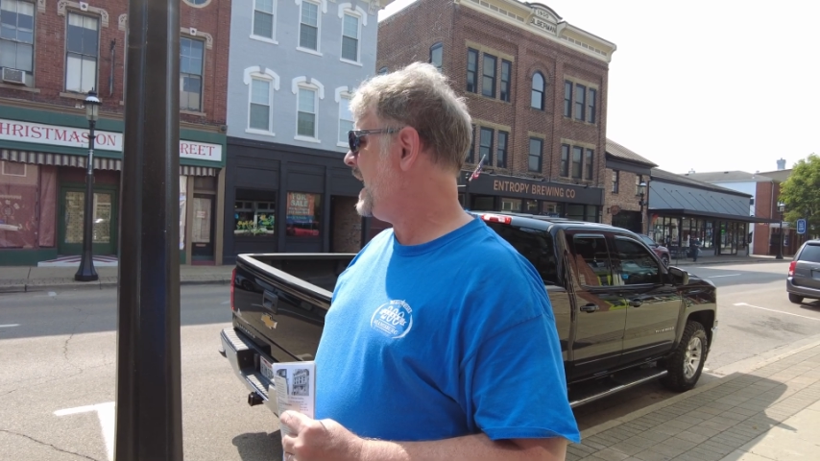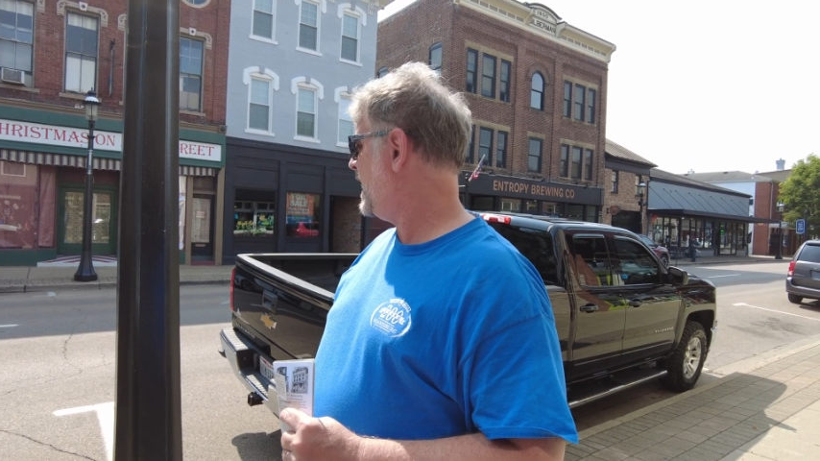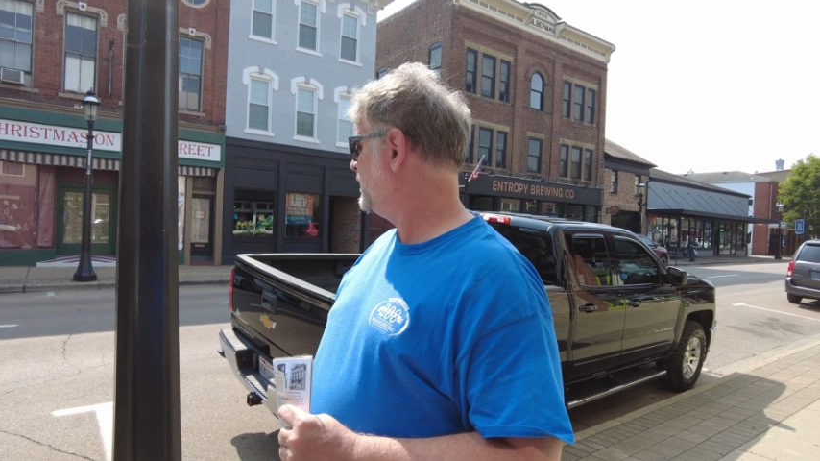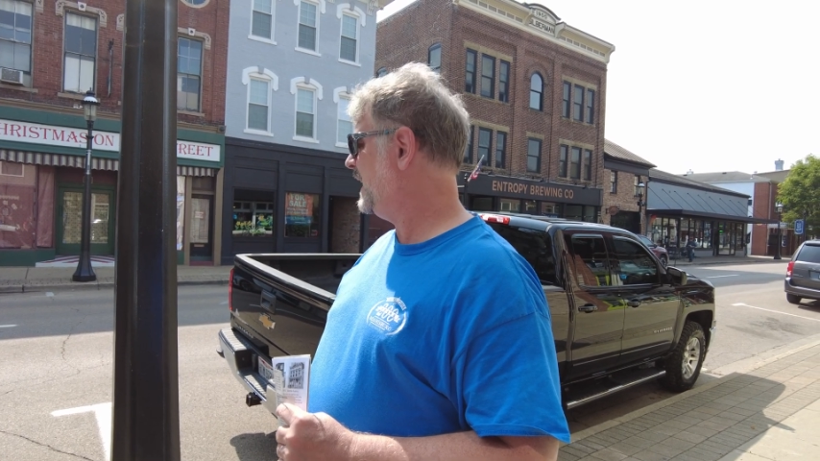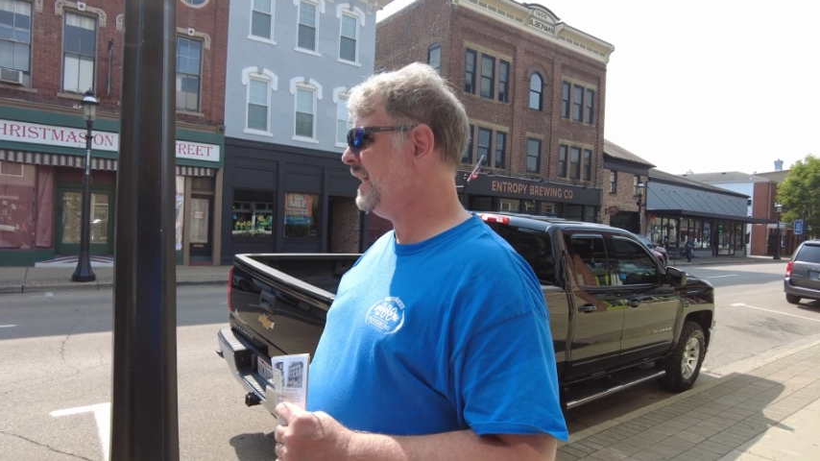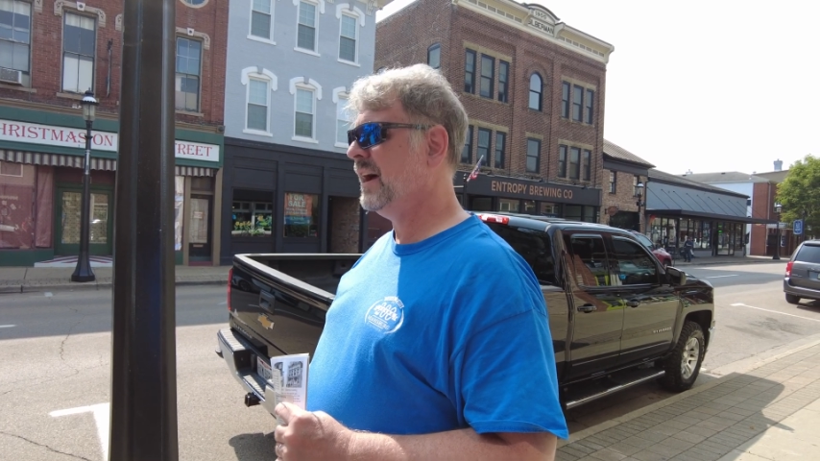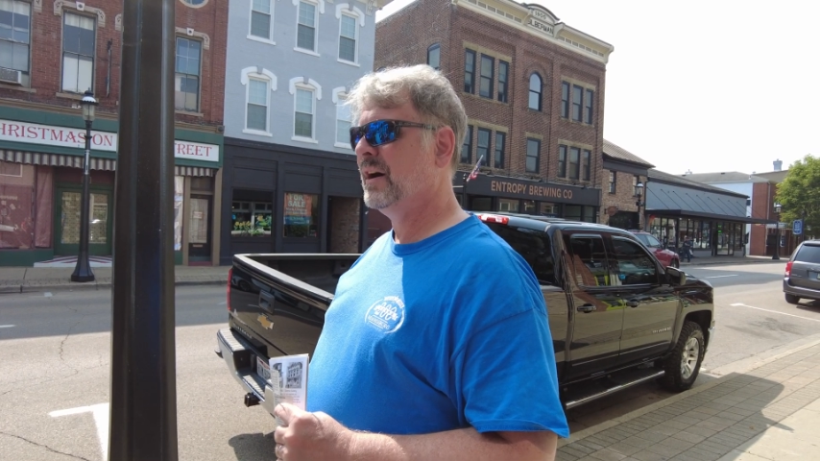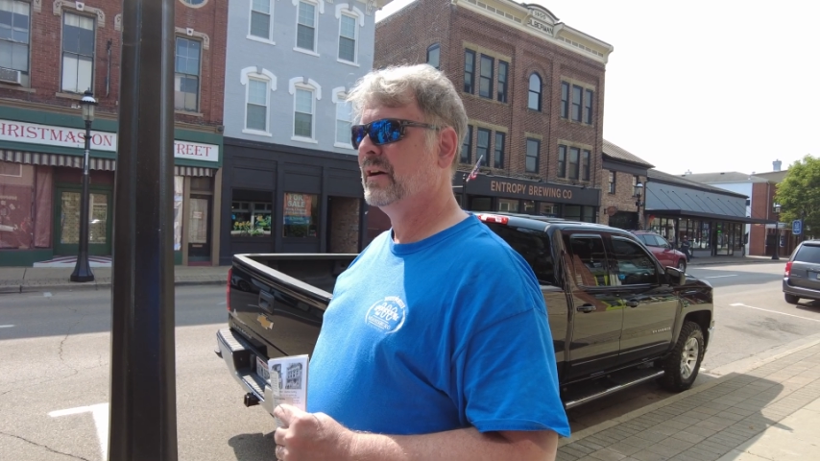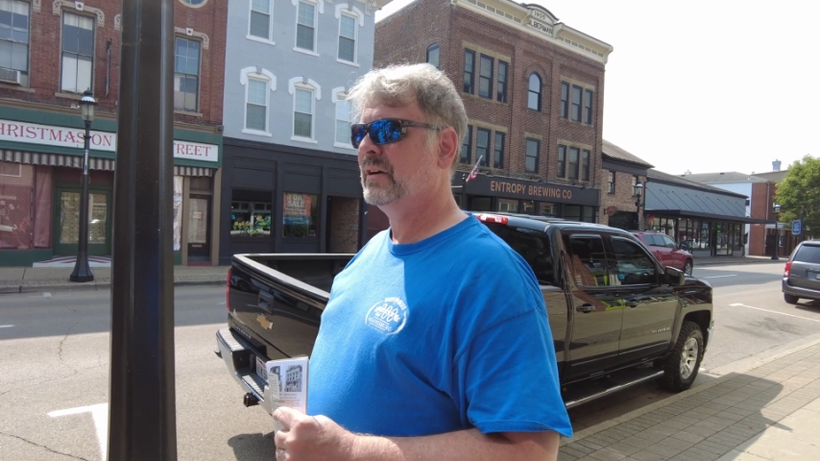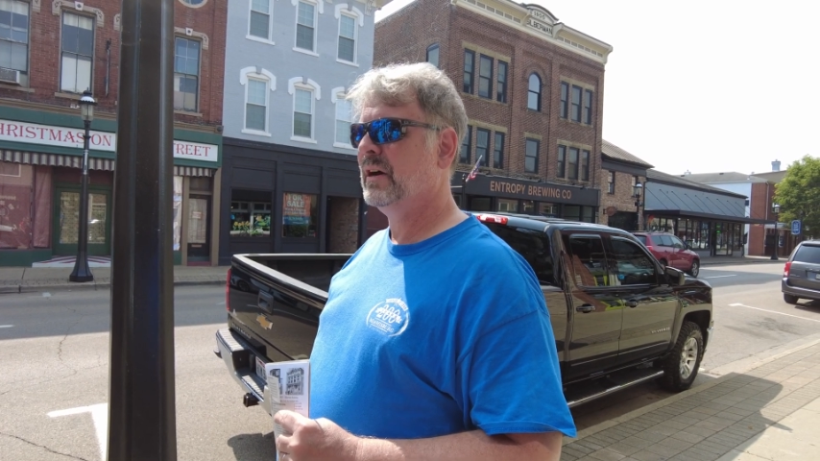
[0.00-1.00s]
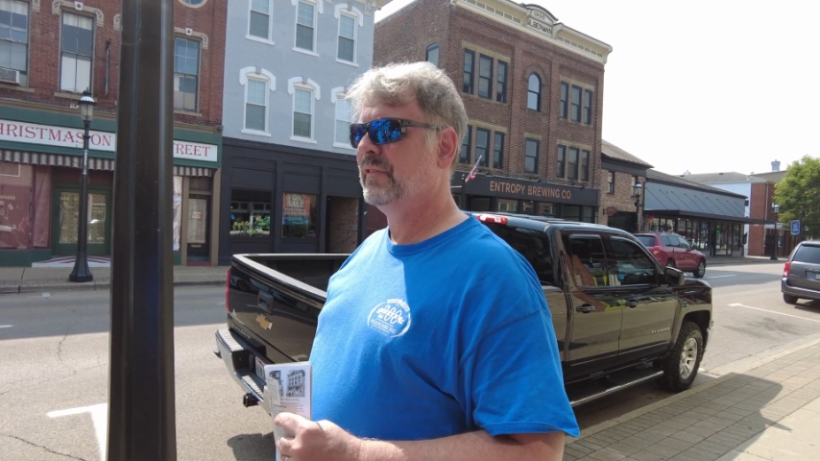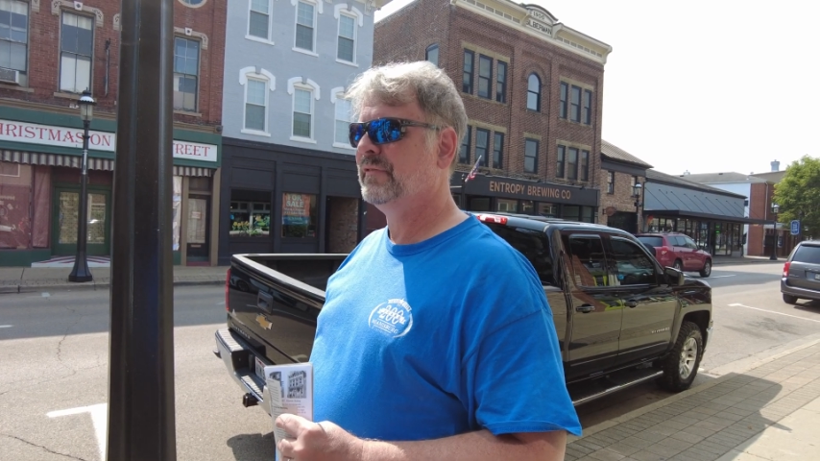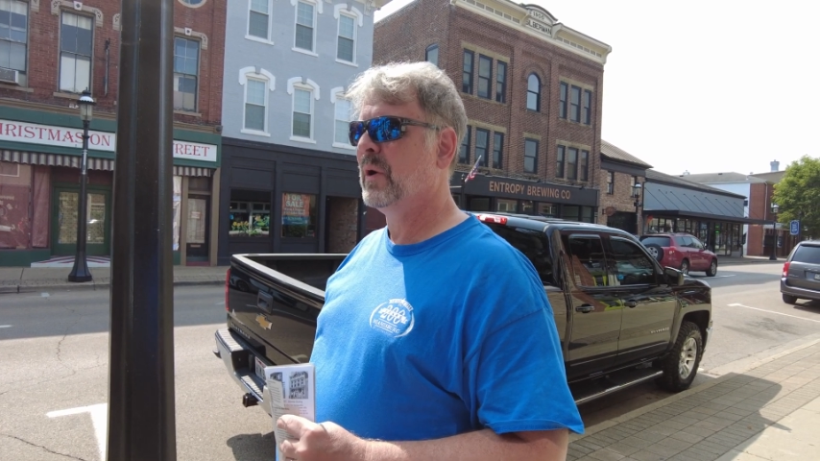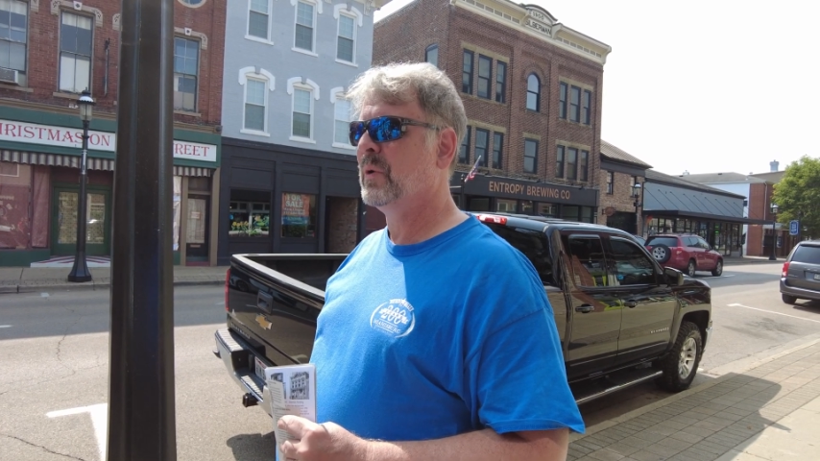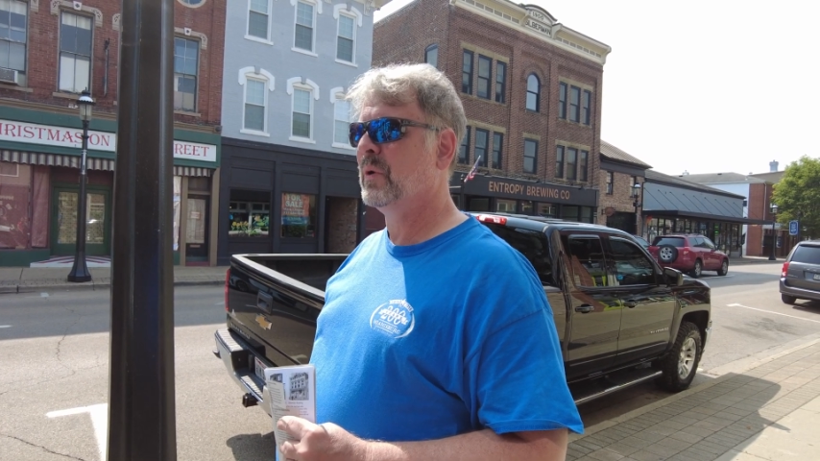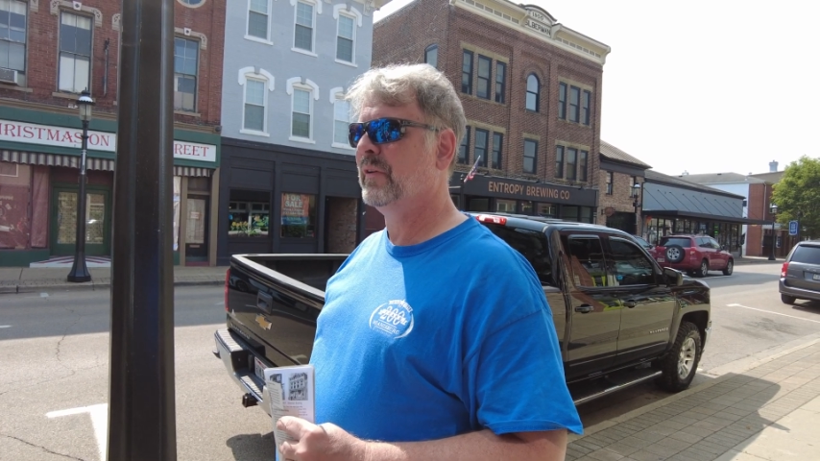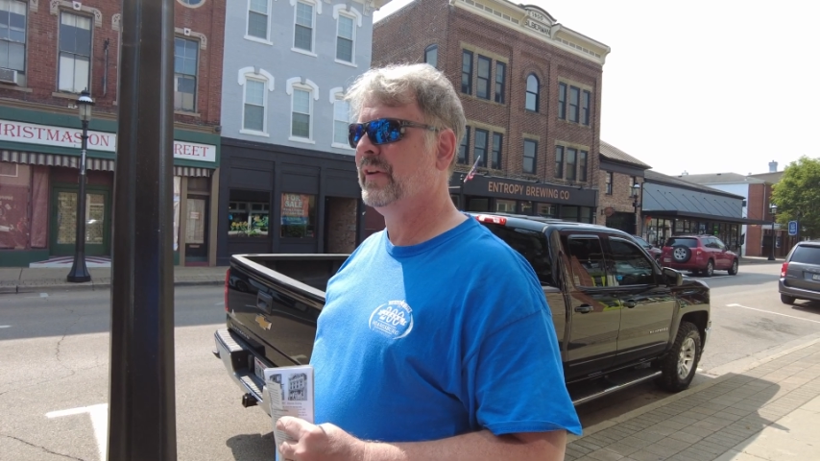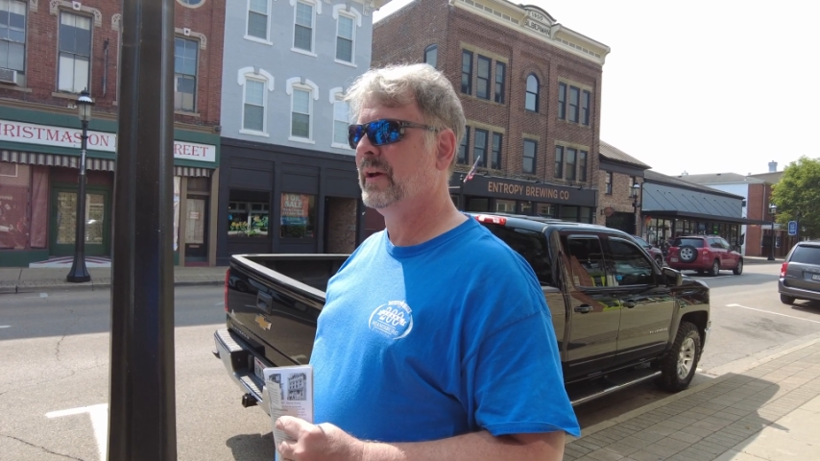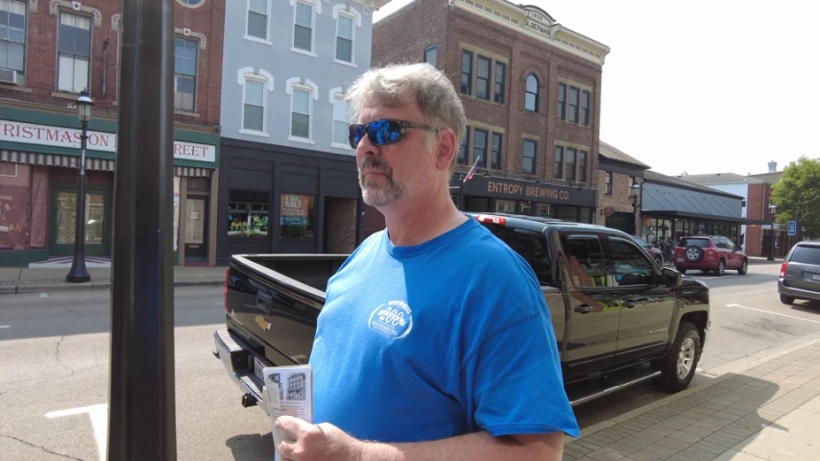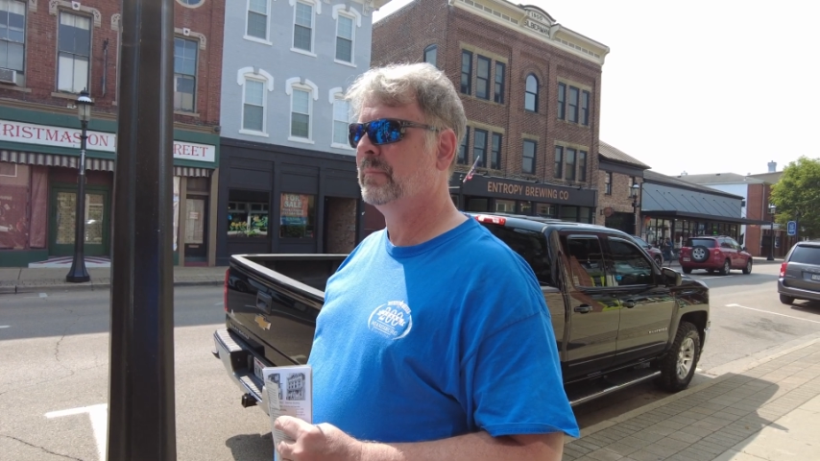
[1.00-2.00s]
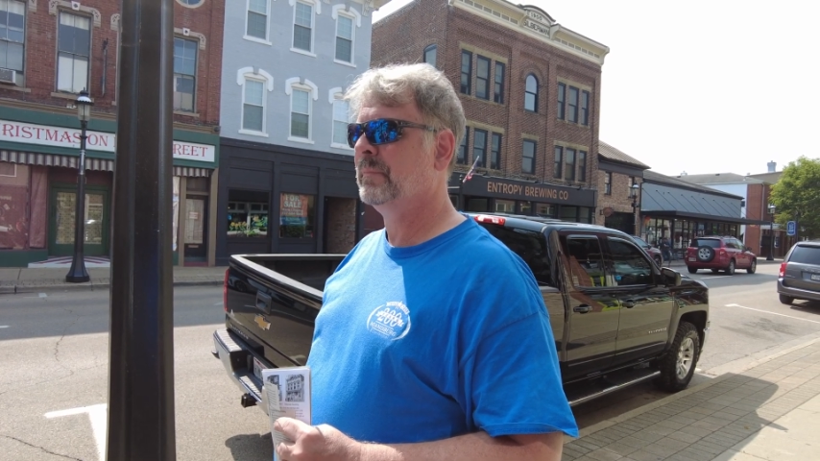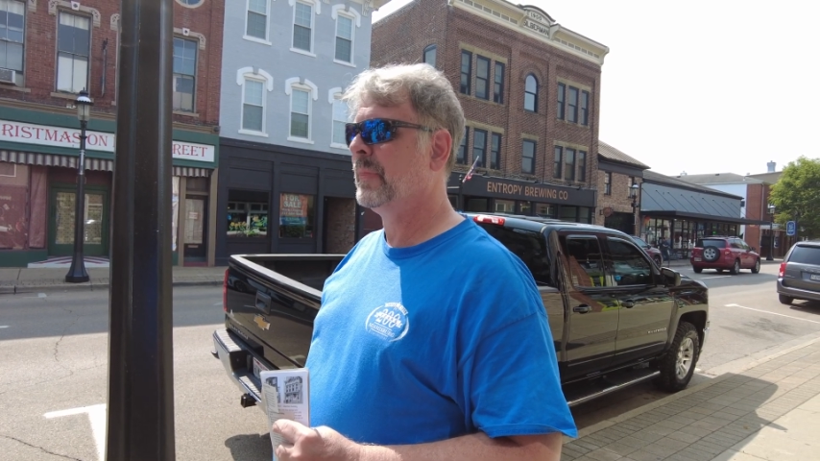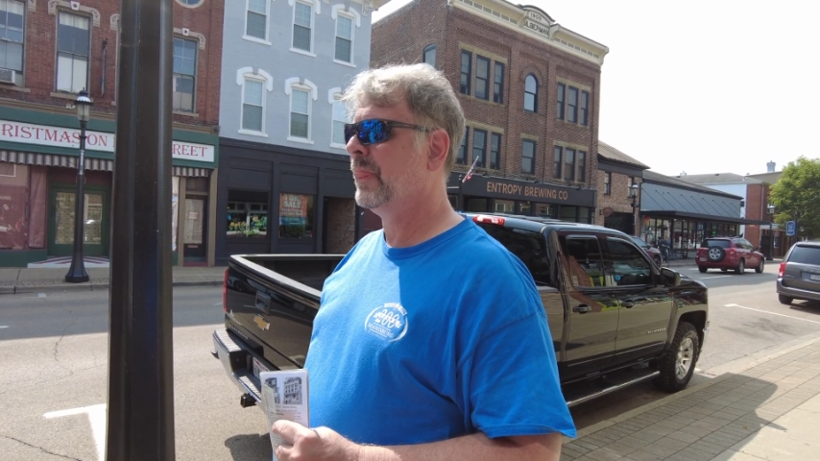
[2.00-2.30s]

have a photo of him